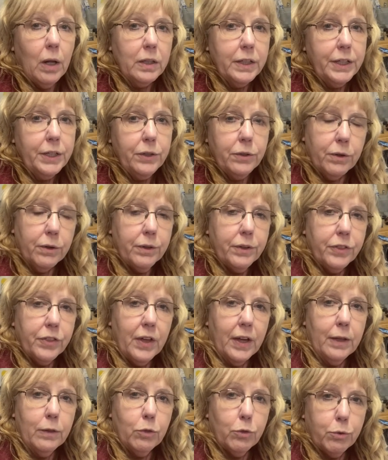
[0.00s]

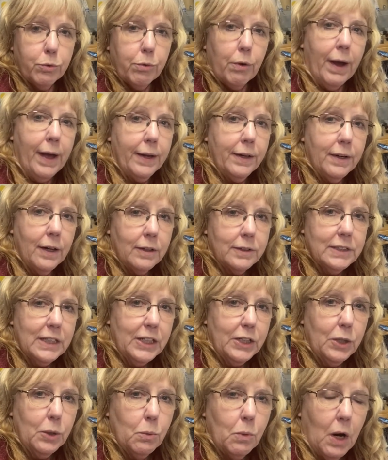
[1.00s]
polyurethane thread, and I'll
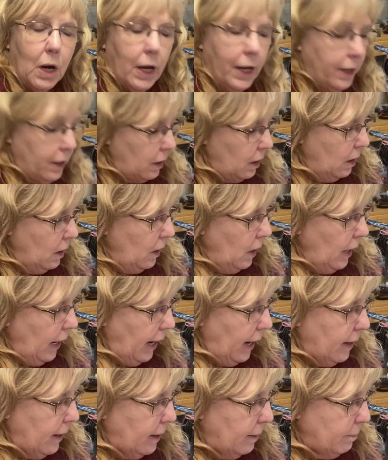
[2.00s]
tell you why.
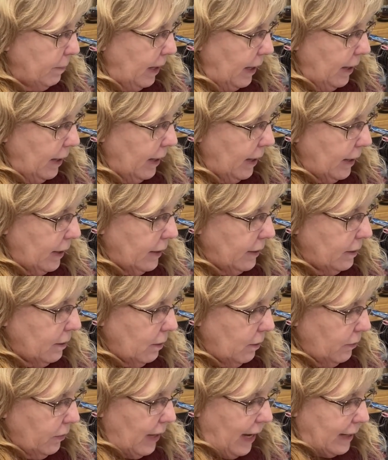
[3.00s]
And
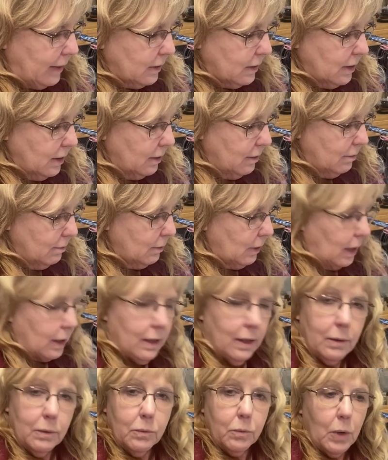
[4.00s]
that
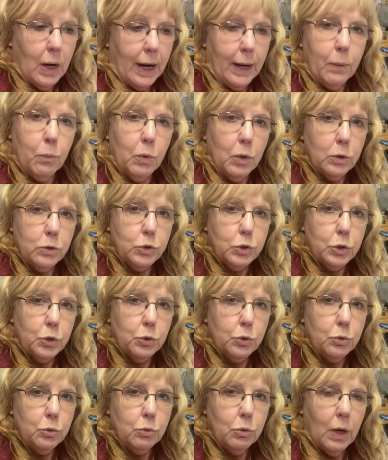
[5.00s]
I will
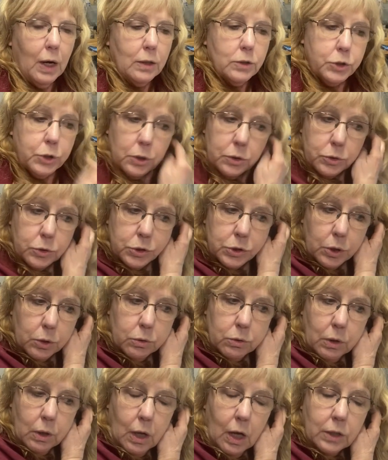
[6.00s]
do
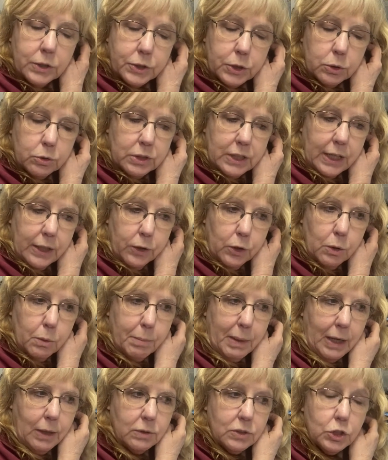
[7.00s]
also tell you
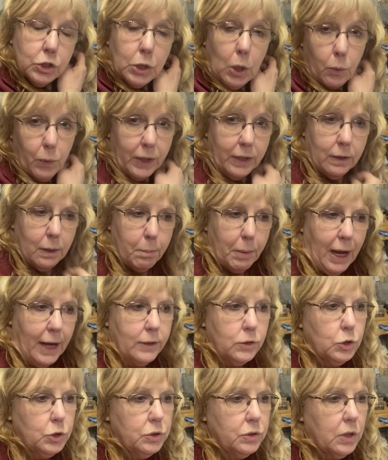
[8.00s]
about sewing the
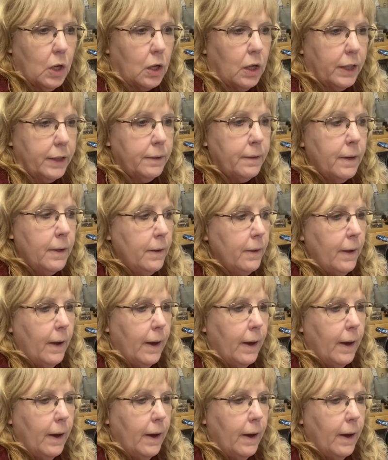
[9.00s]
patches on